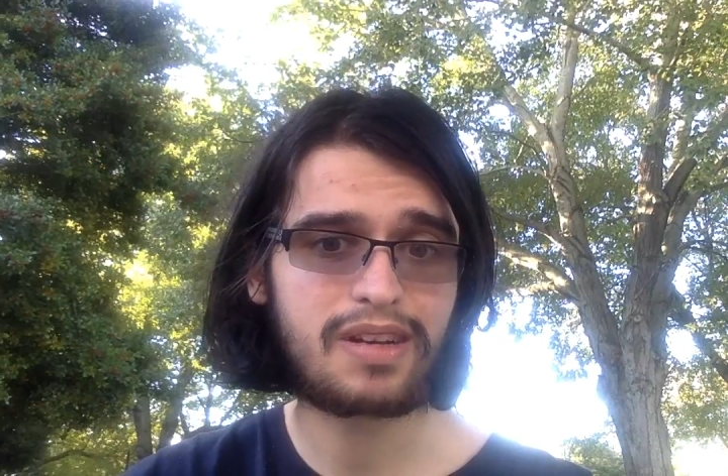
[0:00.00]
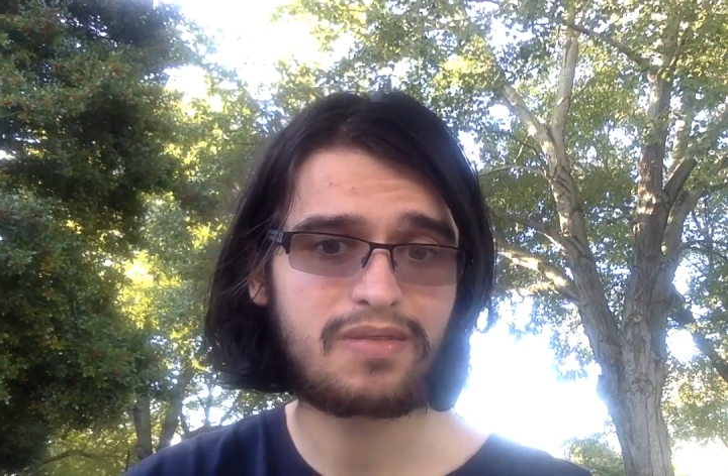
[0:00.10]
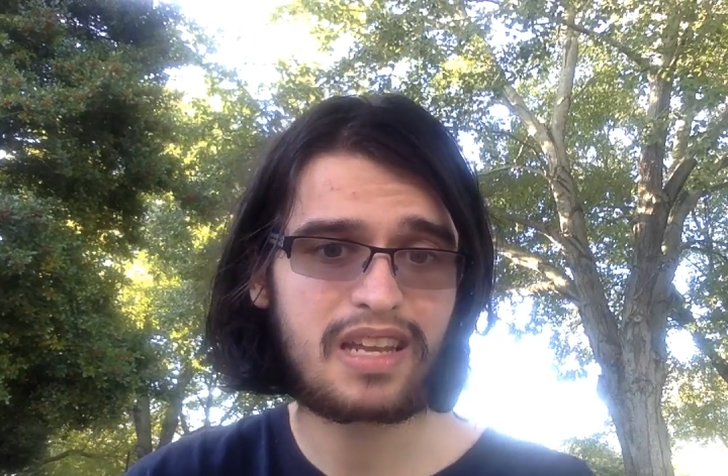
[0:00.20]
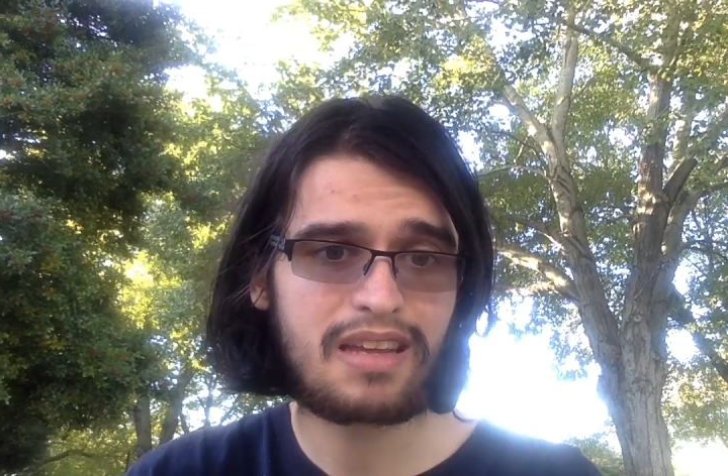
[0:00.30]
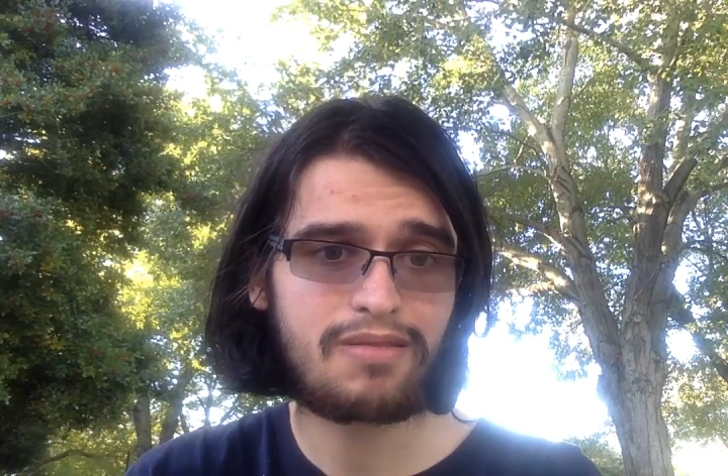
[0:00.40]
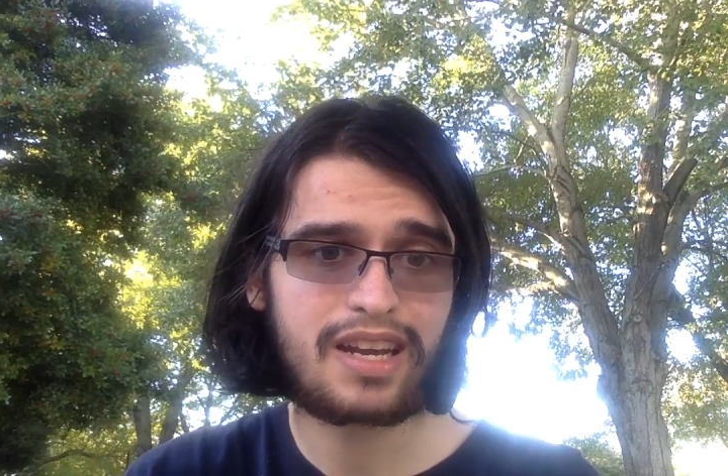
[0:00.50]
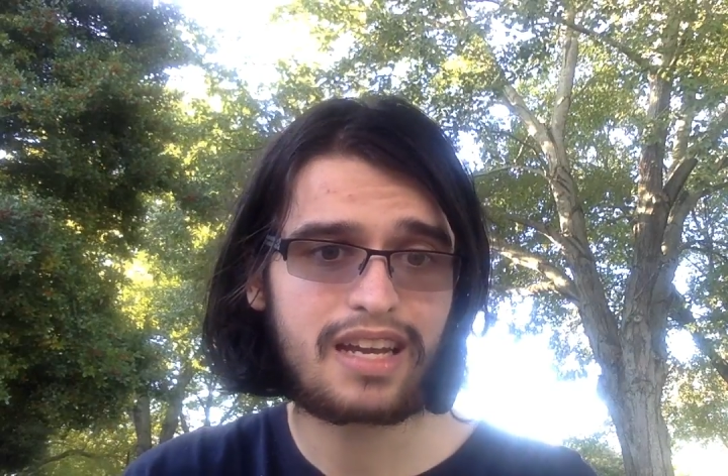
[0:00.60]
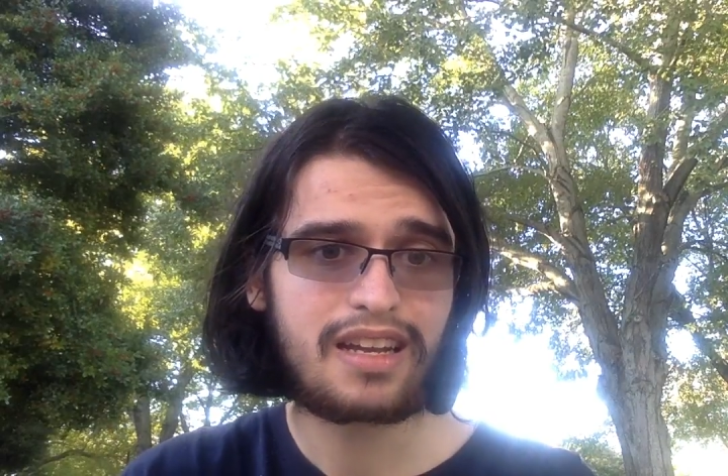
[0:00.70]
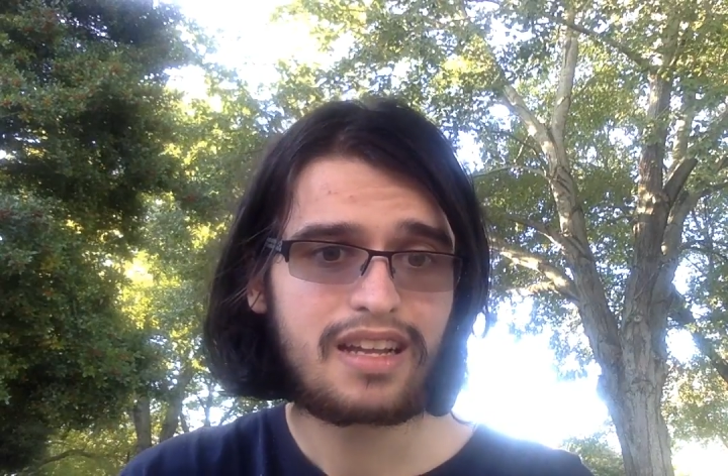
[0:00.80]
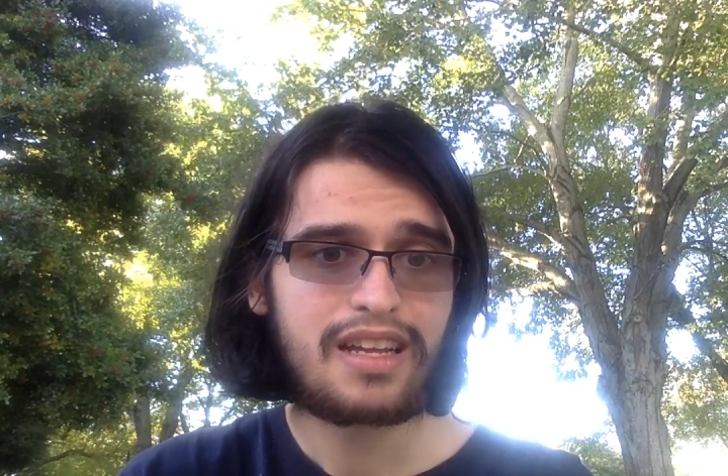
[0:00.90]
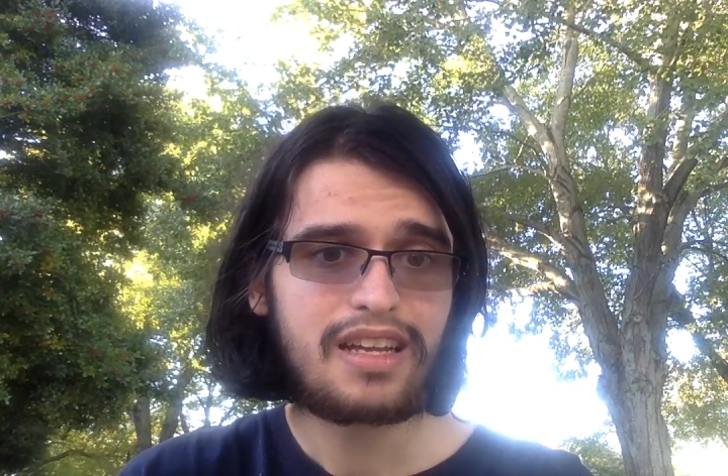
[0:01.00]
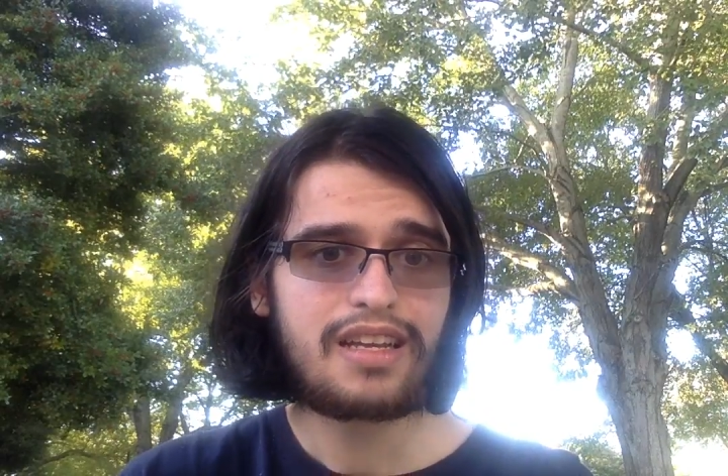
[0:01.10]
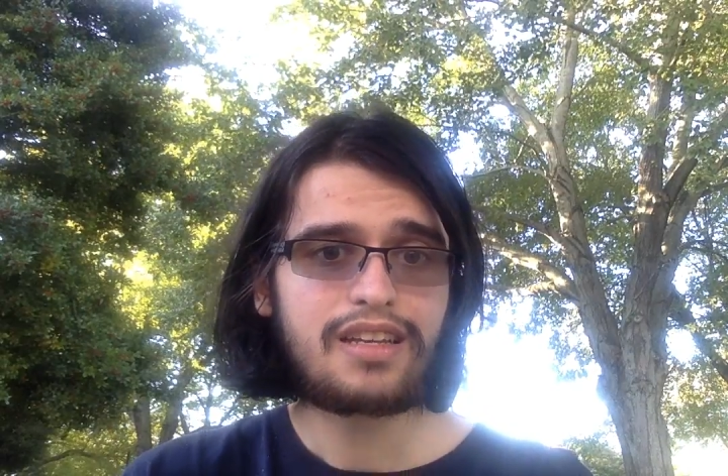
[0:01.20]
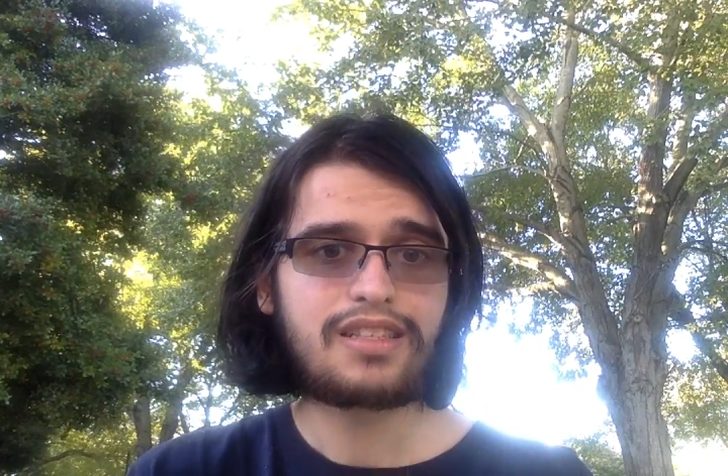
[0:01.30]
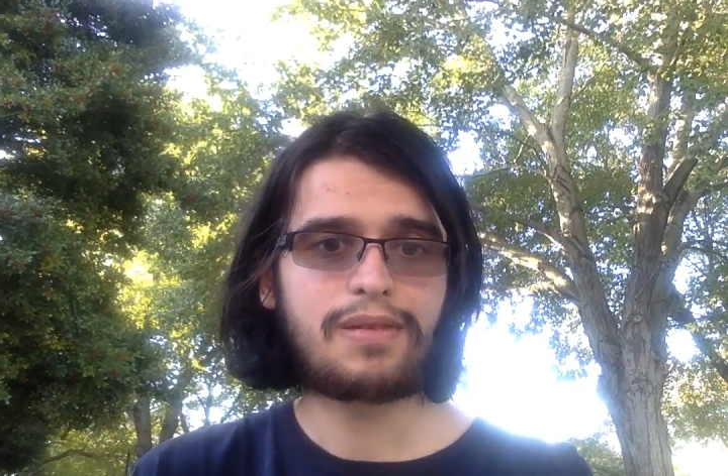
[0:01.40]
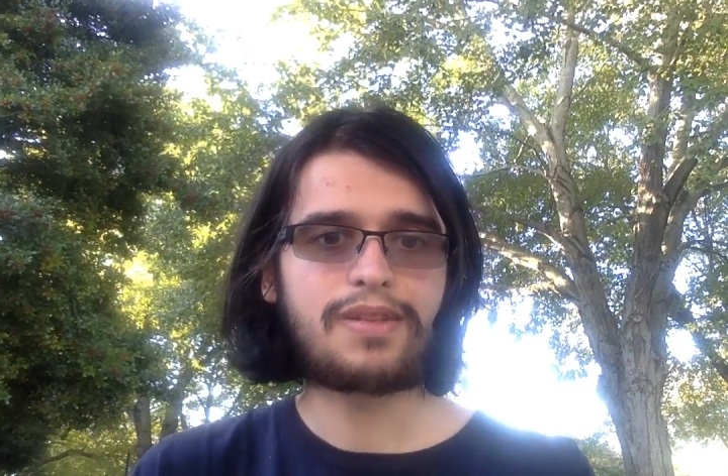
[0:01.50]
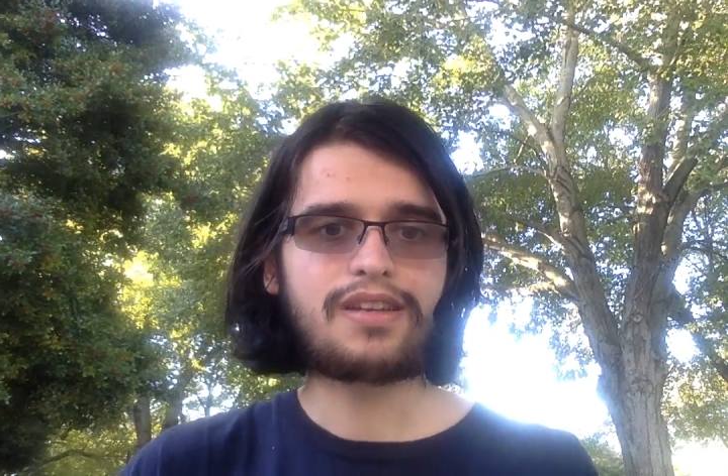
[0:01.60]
But anyway, some